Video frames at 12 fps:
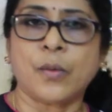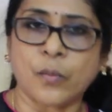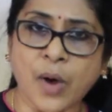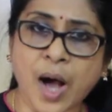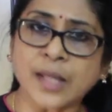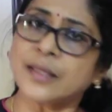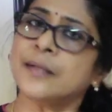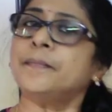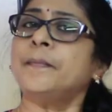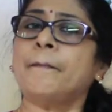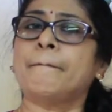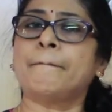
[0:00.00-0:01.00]

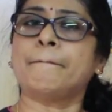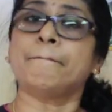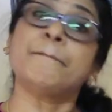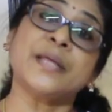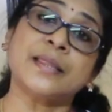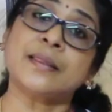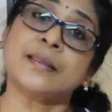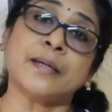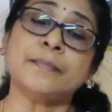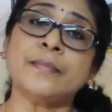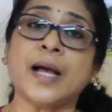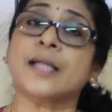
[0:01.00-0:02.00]
Vadam,
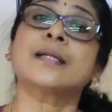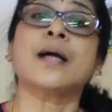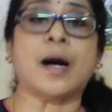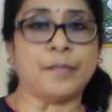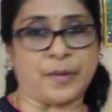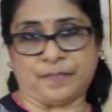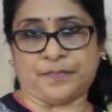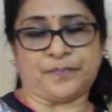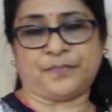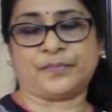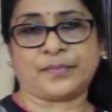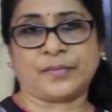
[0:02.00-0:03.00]
Pittam and Kabam.
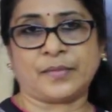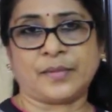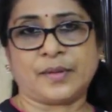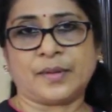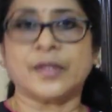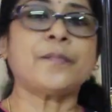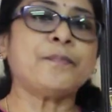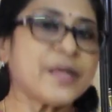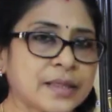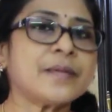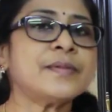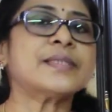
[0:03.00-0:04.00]
Now,
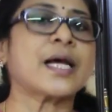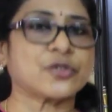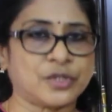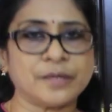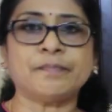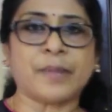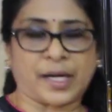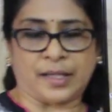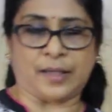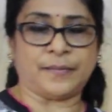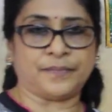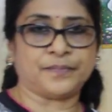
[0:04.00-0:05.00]
Pittam is actually
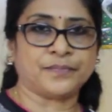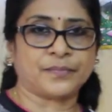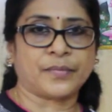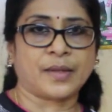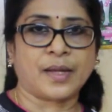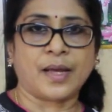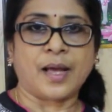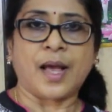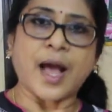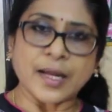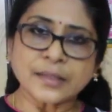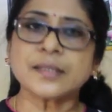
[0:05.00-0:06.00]
bile
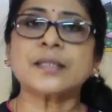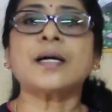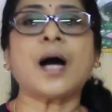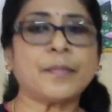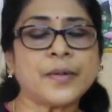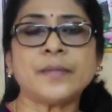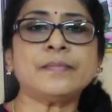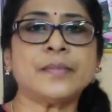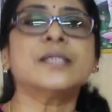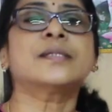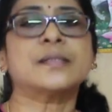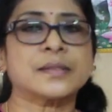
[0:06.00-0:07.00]
and Kabam
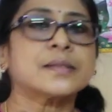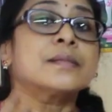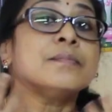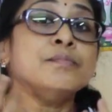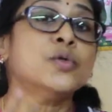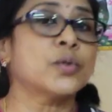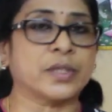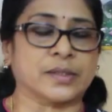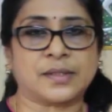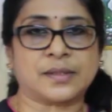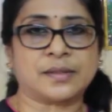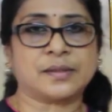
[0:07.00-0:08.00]
is
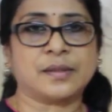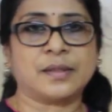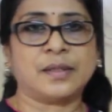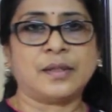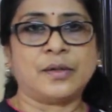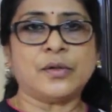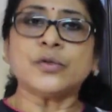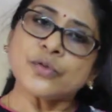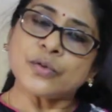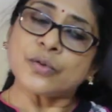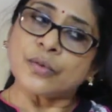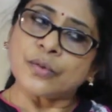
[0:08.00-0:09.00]
mucus.
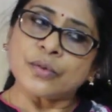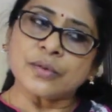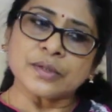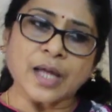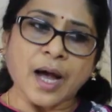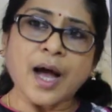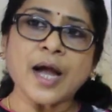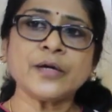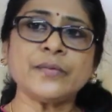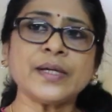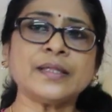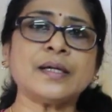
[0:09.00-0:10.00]
So, the
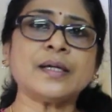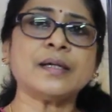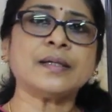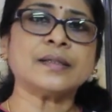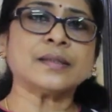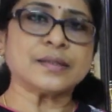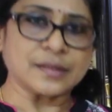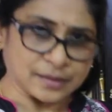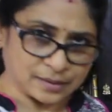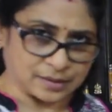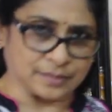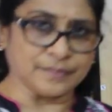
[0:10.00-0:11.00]
Ayurveda
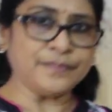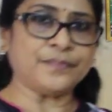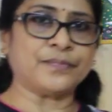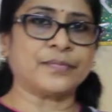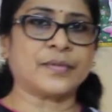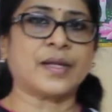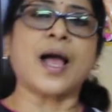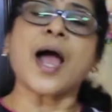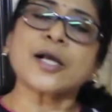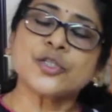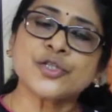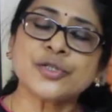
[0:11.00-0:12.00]
system
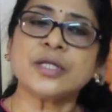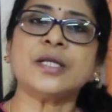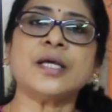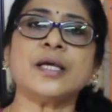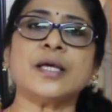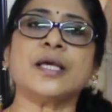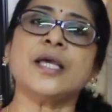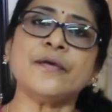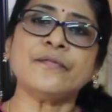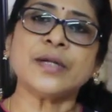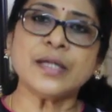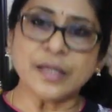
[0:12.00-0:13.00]
actually
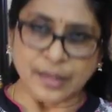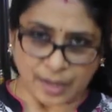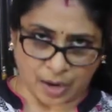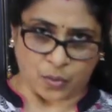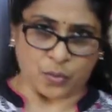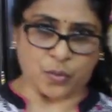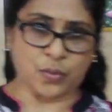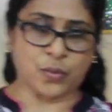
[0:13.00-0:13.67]
even now